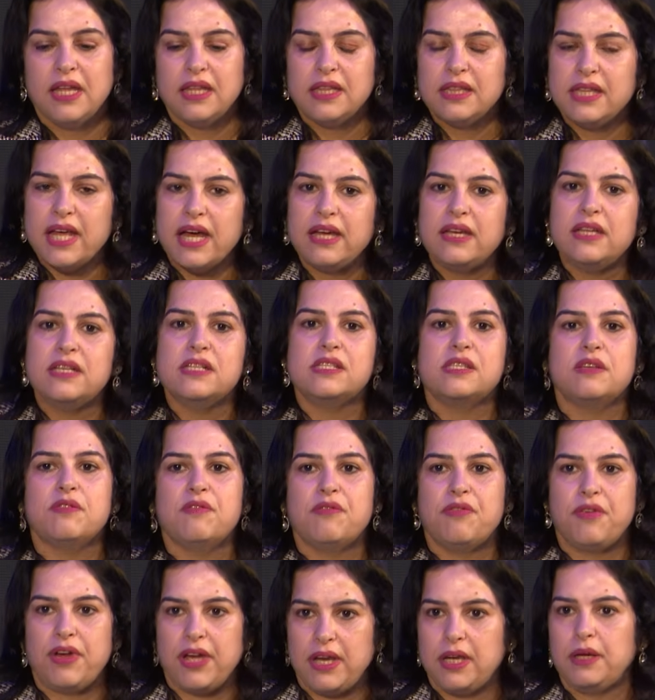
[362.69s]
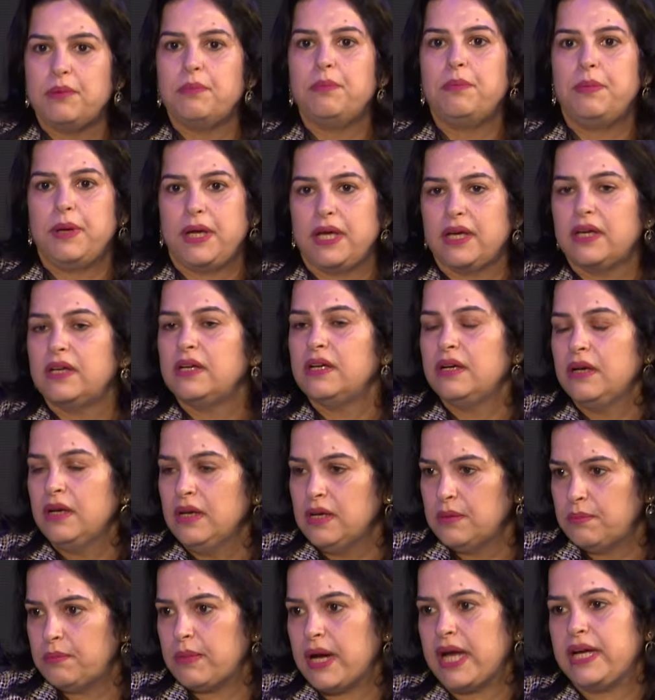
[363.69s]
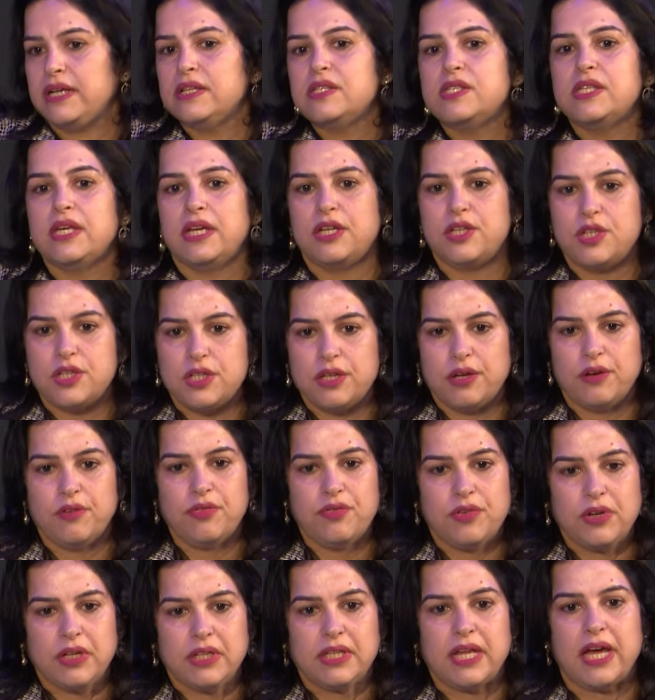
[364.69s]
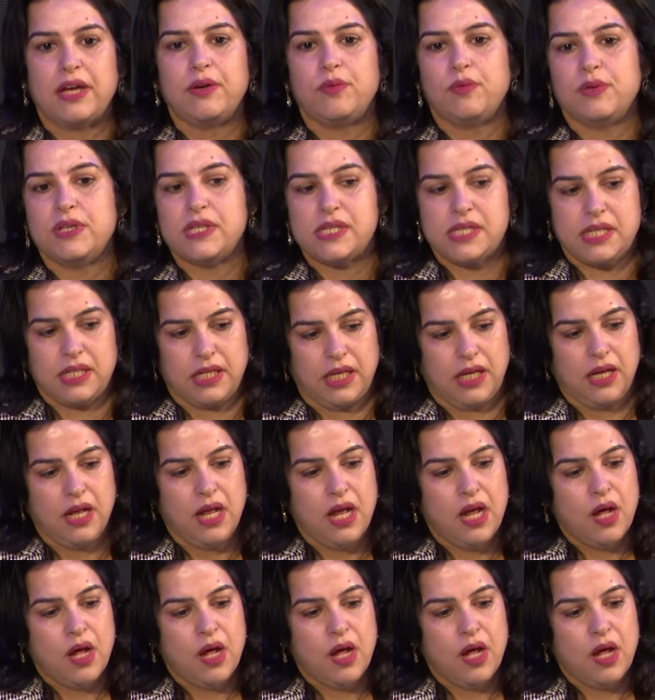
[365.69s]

That is a very big mindset shift that we see.